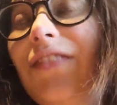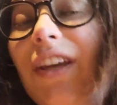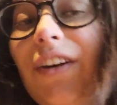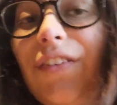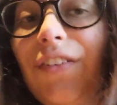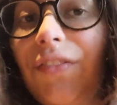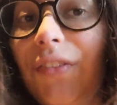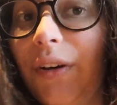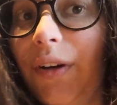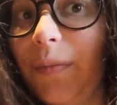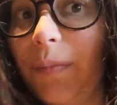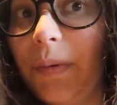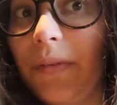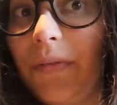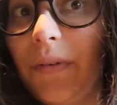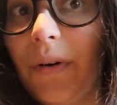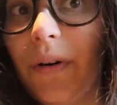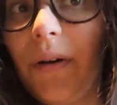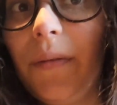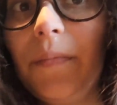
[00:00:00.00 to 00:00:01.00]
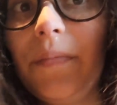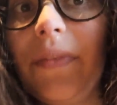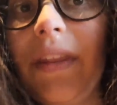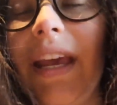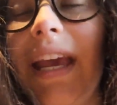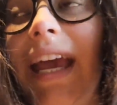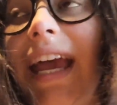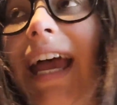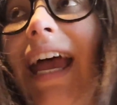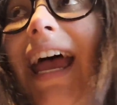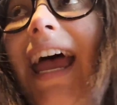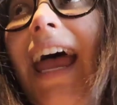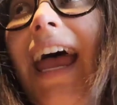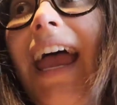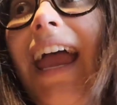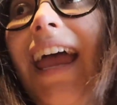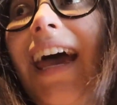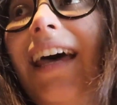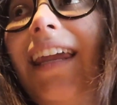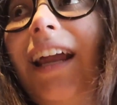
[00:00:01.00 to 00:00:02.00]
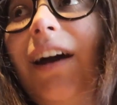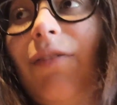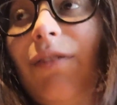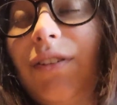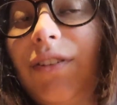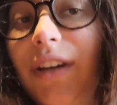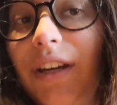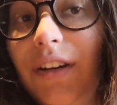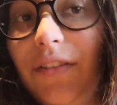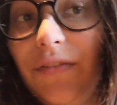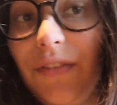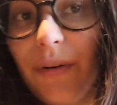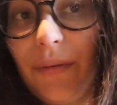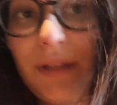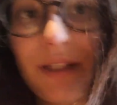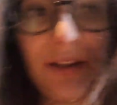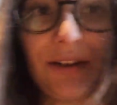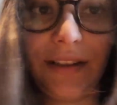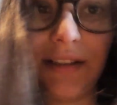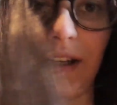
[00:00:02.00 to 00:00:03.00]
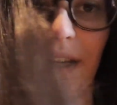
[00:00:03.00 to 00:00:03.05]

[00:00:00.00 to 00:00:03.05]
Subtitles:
never voted before, and I was going to vote here in